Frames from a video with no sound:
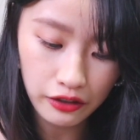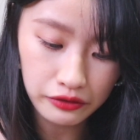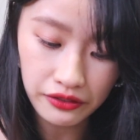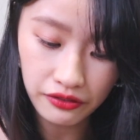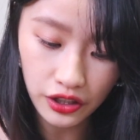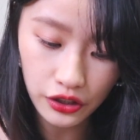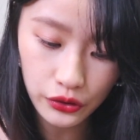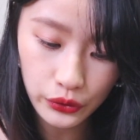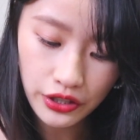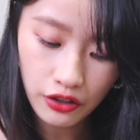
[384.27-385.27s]

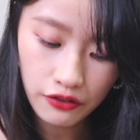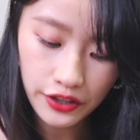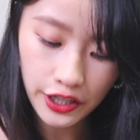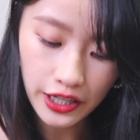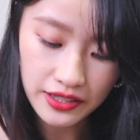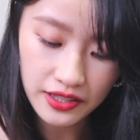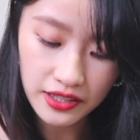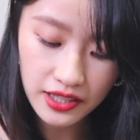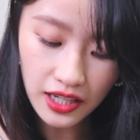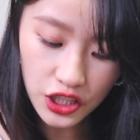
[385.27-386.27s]
review. So over here has
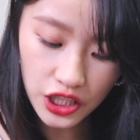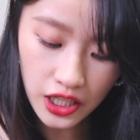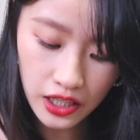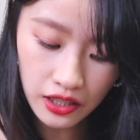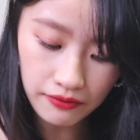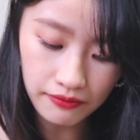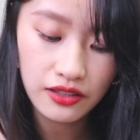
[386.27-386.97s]
discussion.